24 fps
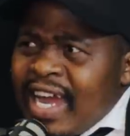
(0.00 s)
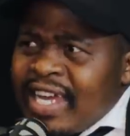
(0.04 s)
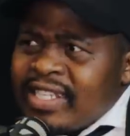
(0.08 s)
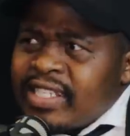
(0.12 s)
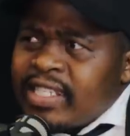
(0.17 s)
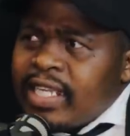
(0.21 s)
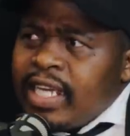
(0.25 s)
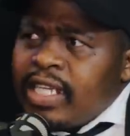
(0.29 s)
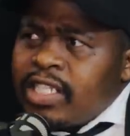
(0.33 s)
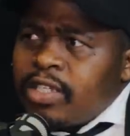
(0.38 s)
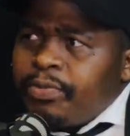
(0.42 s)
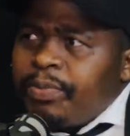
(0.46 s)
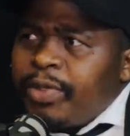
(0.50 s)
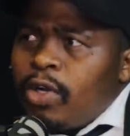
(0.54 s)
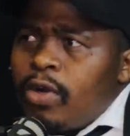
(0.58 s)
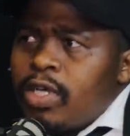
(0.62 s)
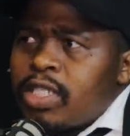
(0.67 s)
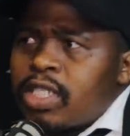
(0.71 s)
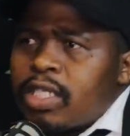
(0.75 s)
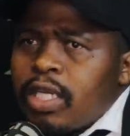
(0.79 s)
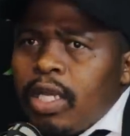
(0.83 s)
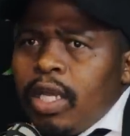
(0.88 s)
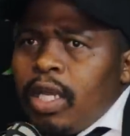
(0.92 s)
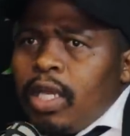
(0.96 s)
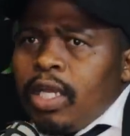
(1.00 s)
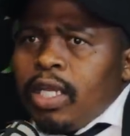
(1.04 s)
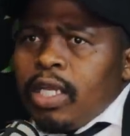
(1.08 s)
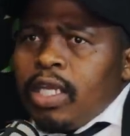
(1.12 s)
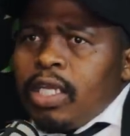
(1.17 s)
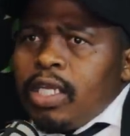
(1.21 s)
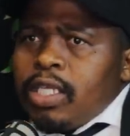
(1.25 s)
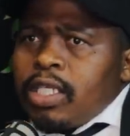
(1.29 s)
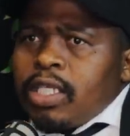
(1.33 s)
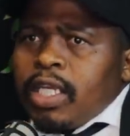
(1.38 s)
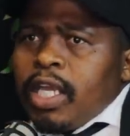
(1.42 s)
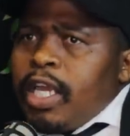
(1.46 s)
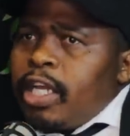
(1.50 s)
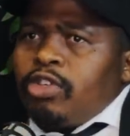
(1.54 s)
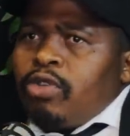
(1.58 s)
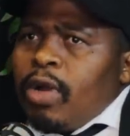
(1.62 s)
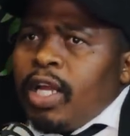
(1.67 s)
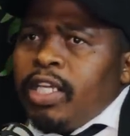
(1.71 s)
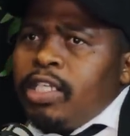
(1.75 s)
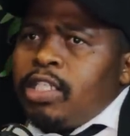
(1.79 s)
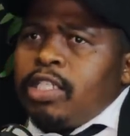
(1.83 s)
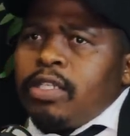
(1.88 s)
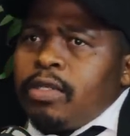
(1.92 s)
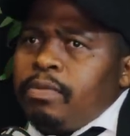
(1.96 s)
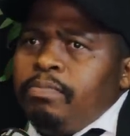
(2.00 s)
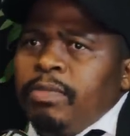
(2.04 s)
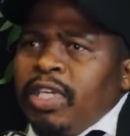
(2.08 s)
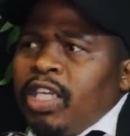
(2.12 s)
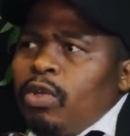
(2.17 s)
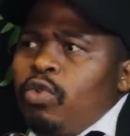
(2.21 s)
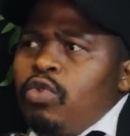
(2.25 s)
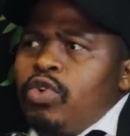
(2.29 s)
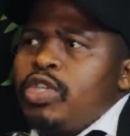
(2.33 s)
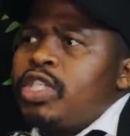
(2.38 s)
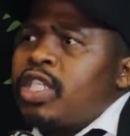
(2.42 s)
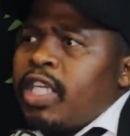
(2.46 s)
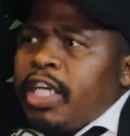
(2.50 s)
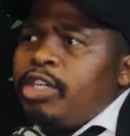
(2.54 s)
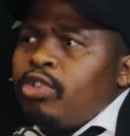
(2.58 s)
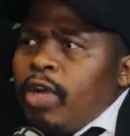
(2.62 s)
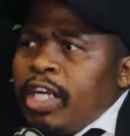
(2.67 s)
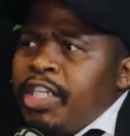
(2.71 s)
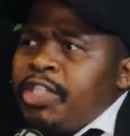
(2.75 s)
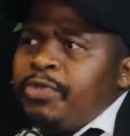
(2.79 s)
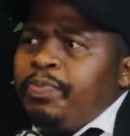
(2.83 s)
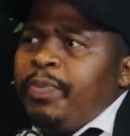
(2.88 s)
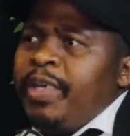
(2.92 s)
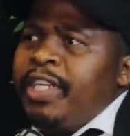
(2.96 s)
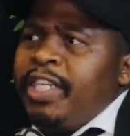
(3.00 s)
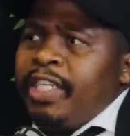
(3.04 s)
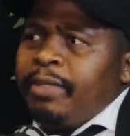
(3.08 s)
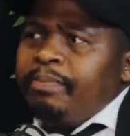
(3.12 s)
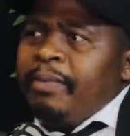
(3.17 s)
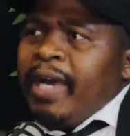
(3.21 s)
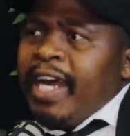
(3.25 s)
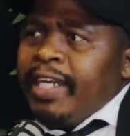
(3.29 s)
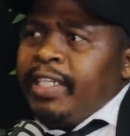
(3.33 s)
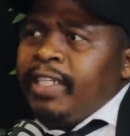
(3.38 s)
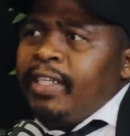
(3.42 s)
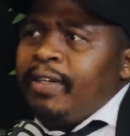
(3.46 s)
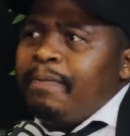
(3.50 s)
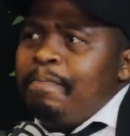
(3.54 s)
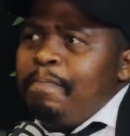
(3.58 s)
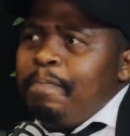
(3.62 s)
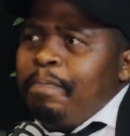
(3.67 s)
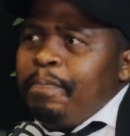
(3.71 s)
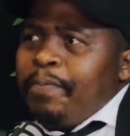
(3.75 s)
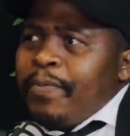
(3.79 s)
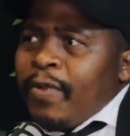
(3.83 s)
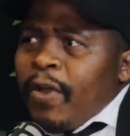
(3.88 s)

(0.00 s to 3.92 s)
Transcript: an asset because it's, it's me who is actually spending money.